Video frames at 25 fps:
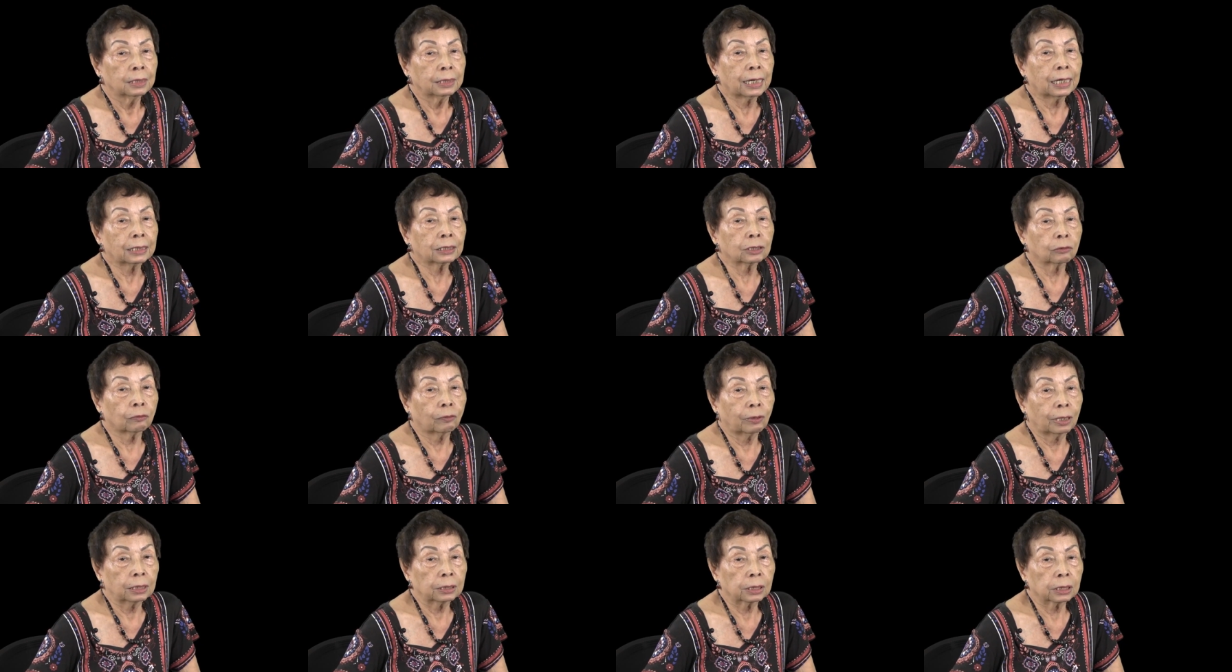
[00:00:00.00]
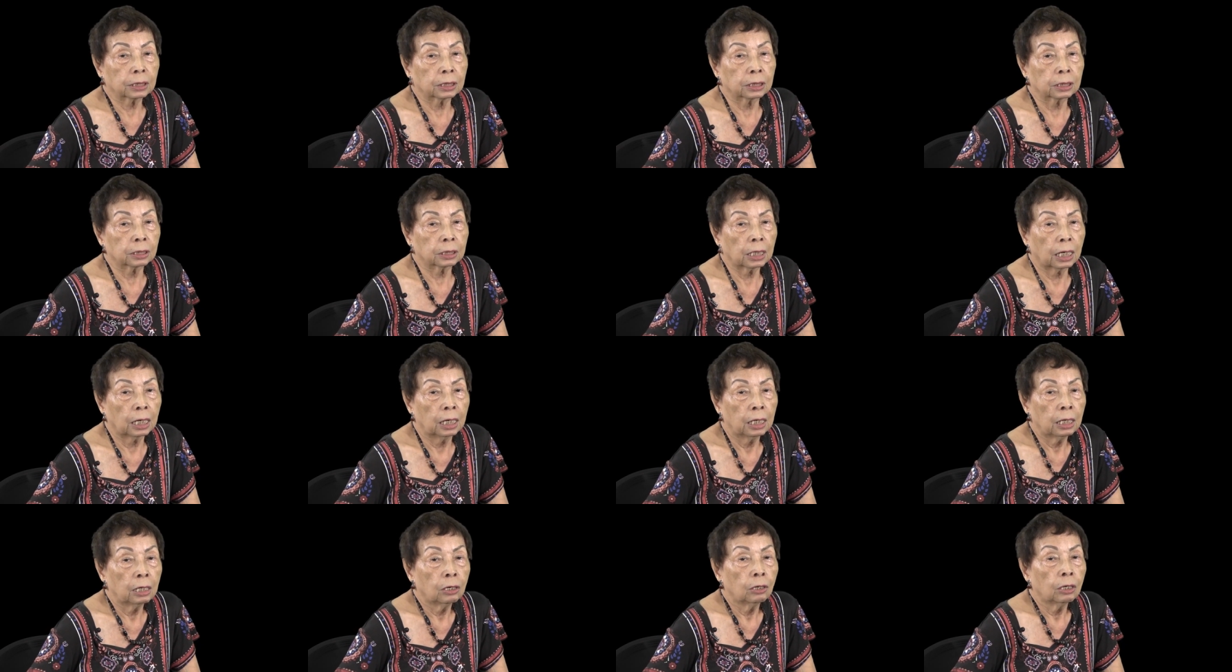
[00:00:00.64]
that was
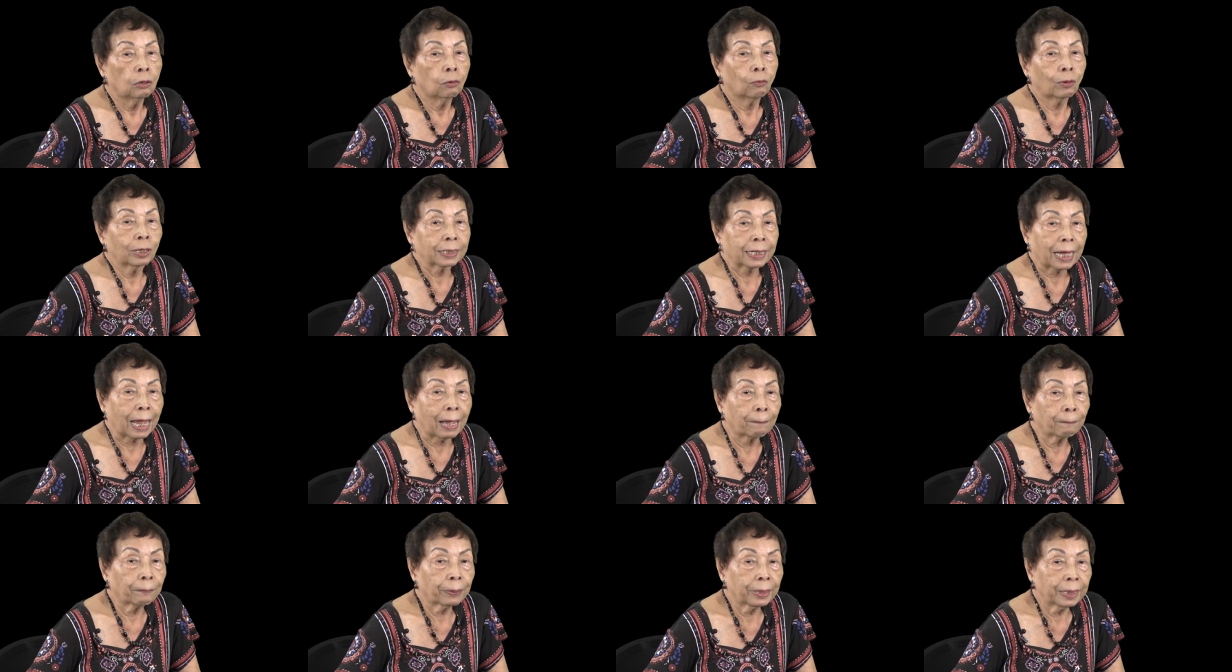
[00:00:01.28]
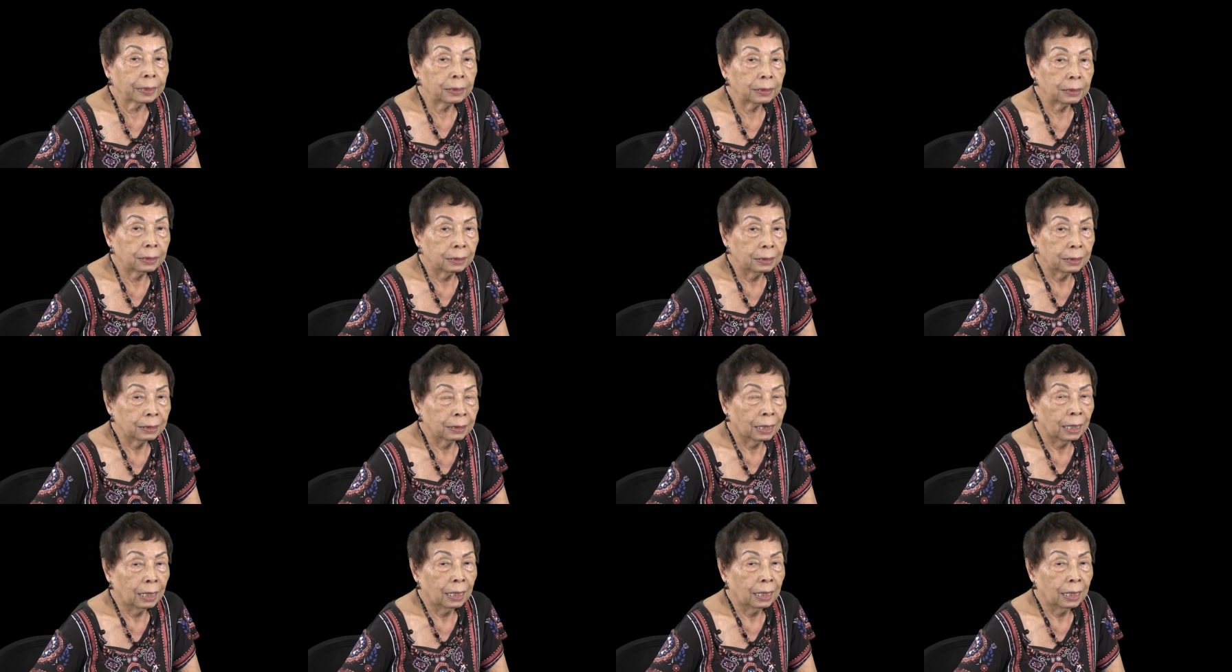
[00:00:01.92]
what happened.